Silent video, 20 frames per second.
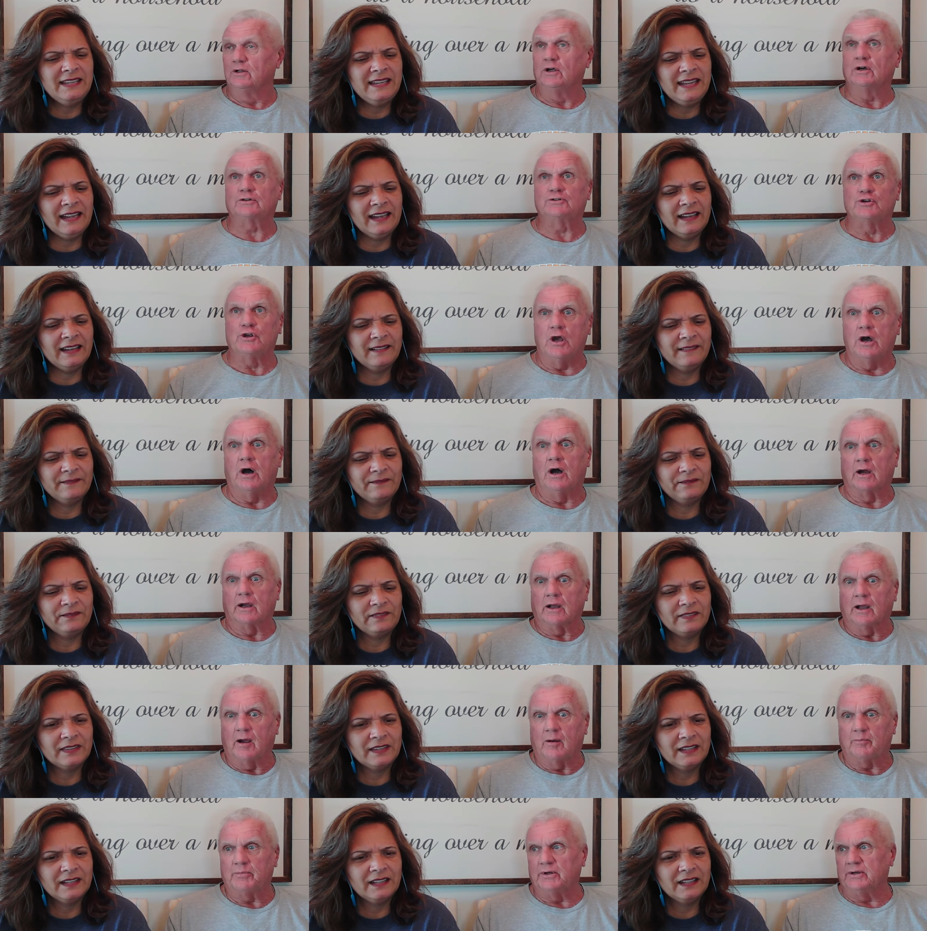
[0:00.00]
Speaker 1: Look yeah. young.
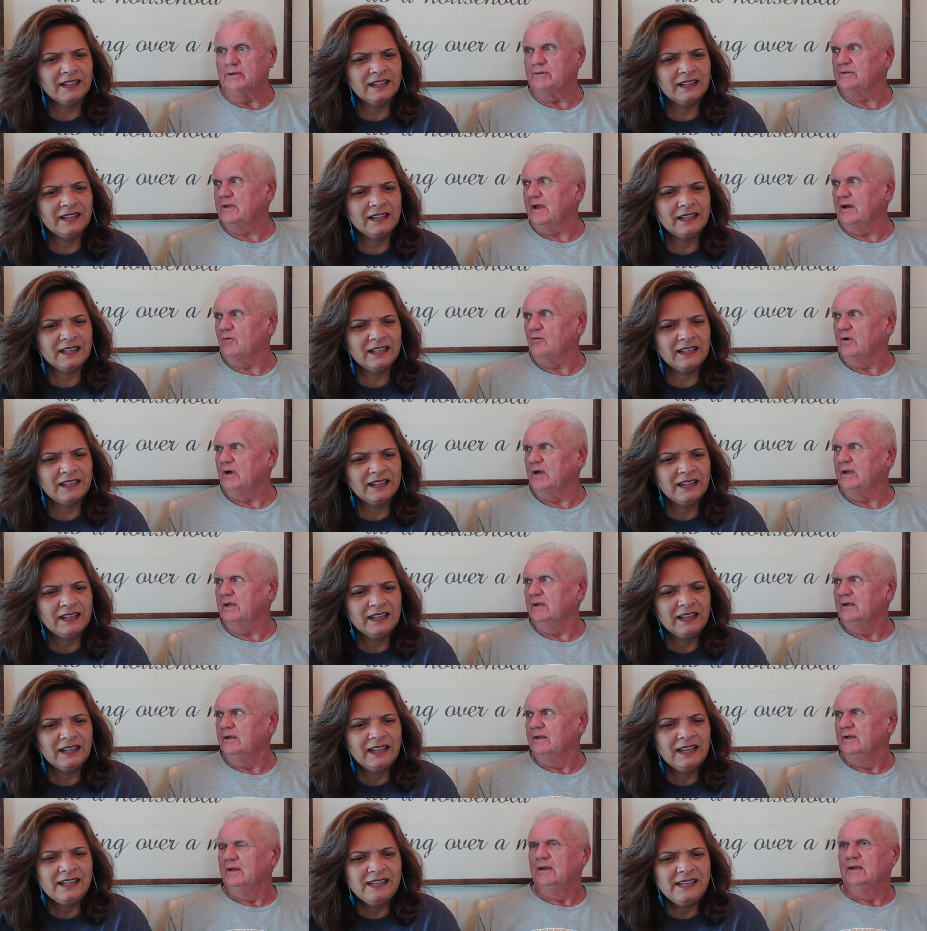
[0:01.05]
I'll put it that way.
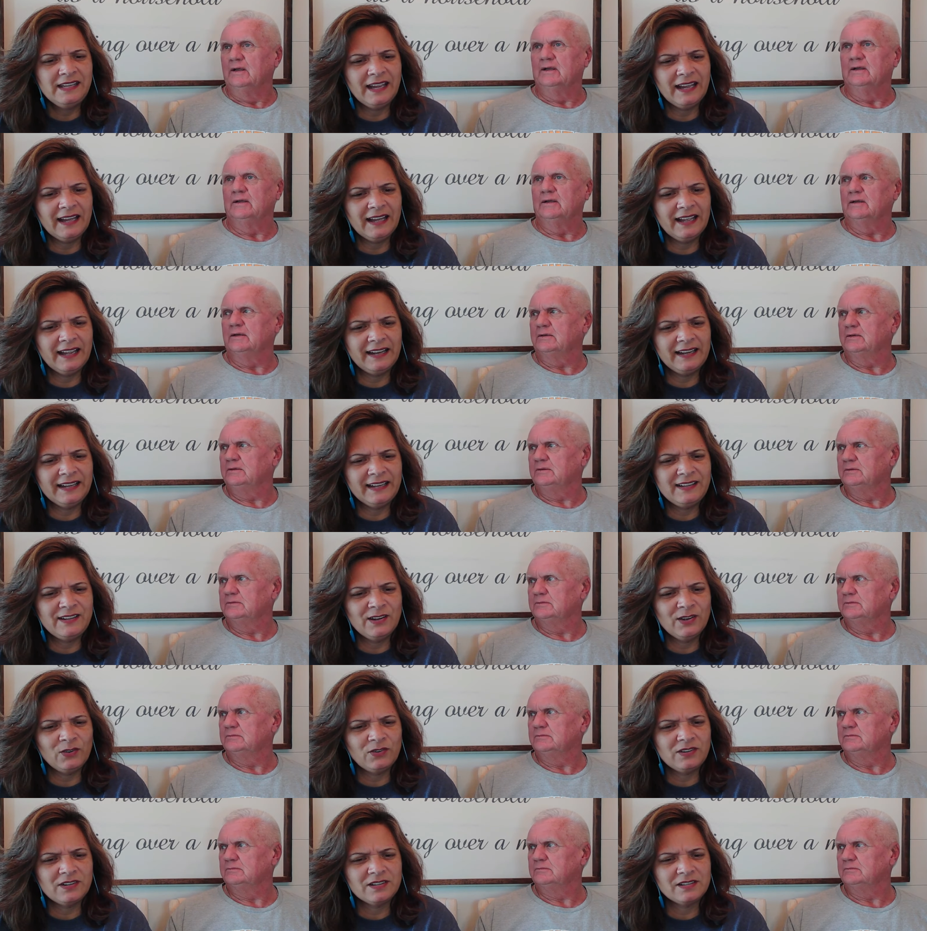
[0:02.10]
Speaker 2: Yeah, and I
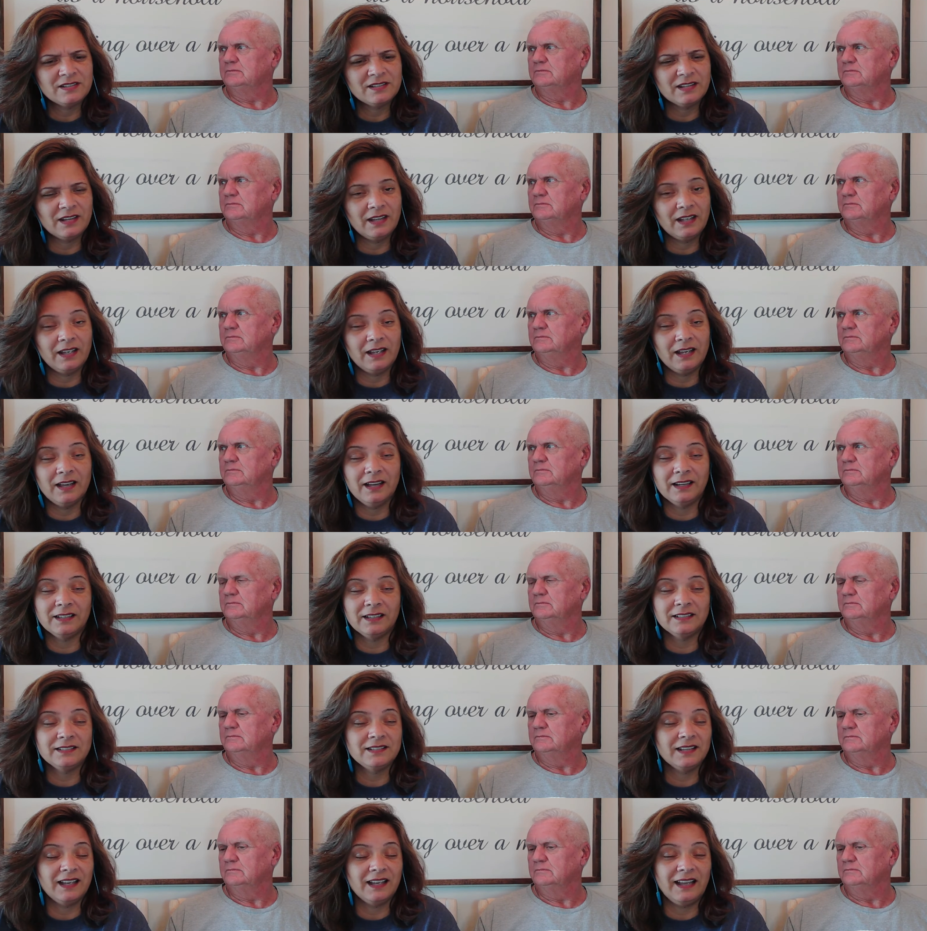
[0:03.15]
noticed
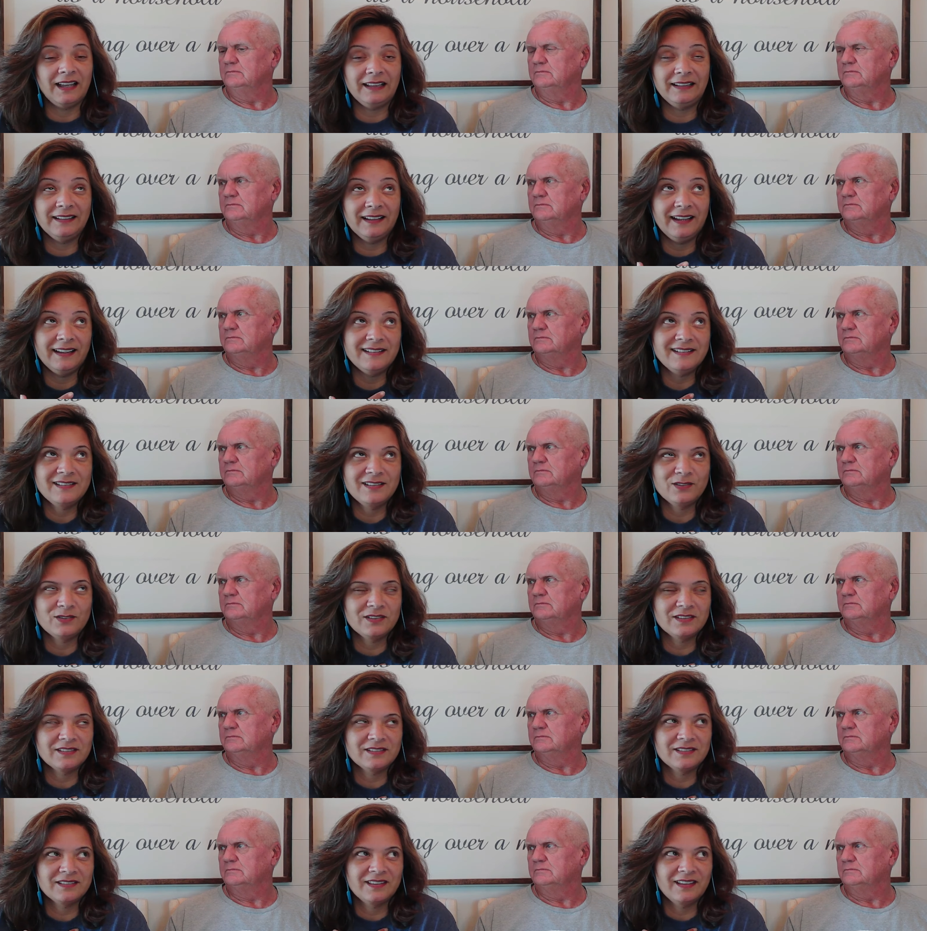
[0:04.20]
because uh, I I
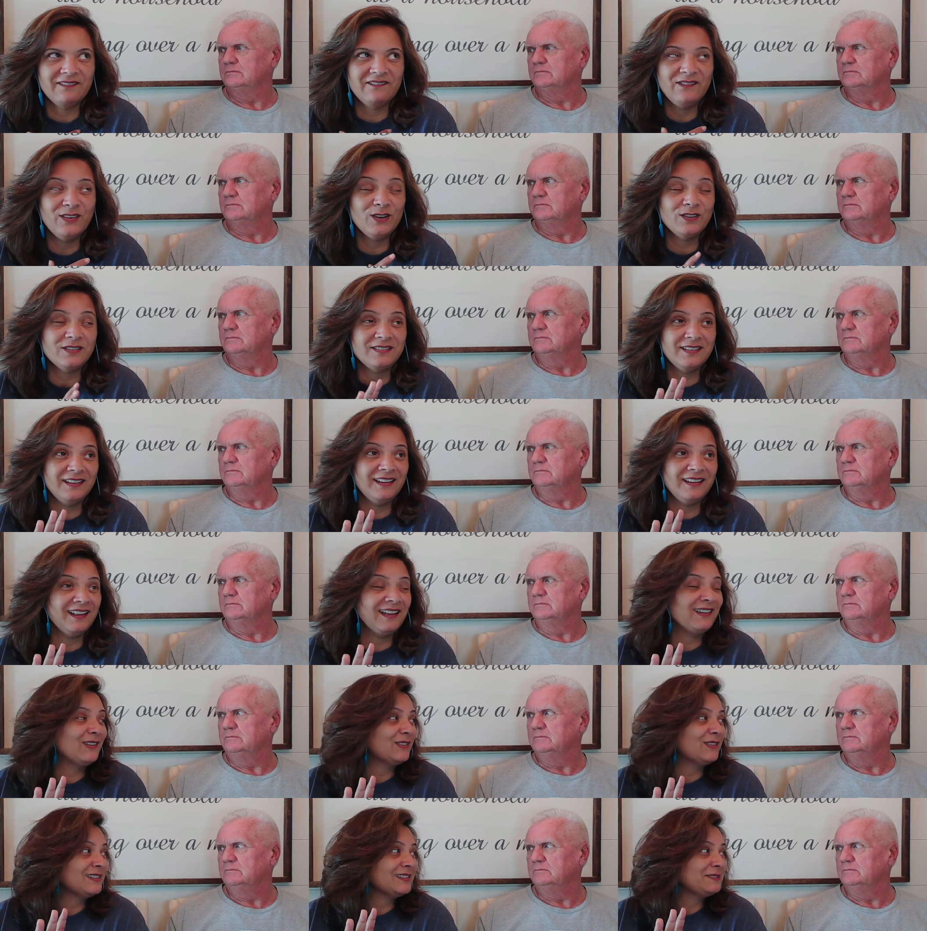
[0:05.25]
noticed the first thing I
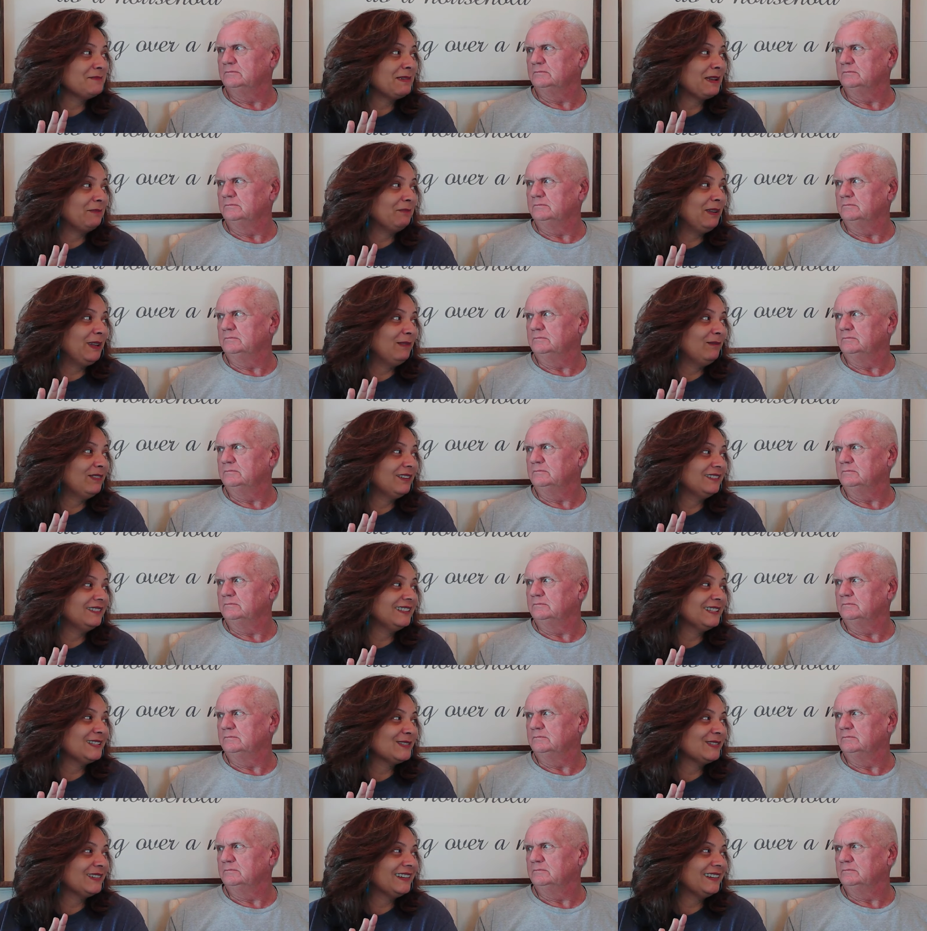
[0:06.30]
noticed about people
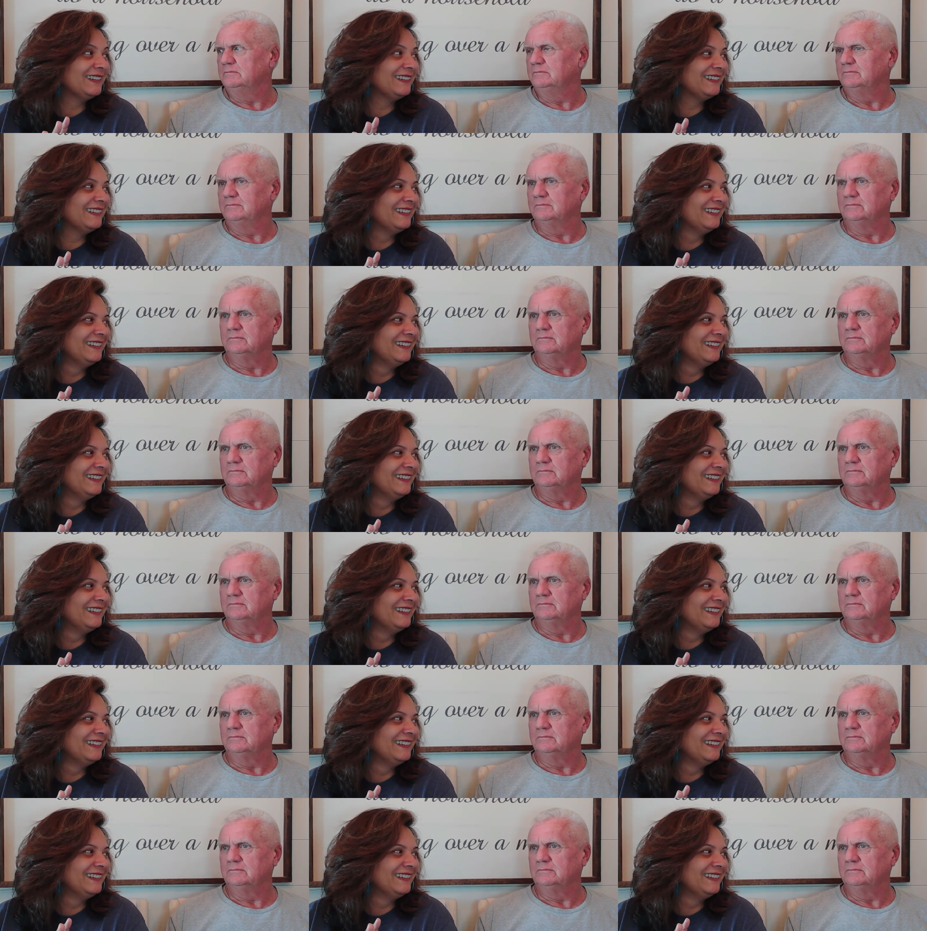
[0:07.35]
is what.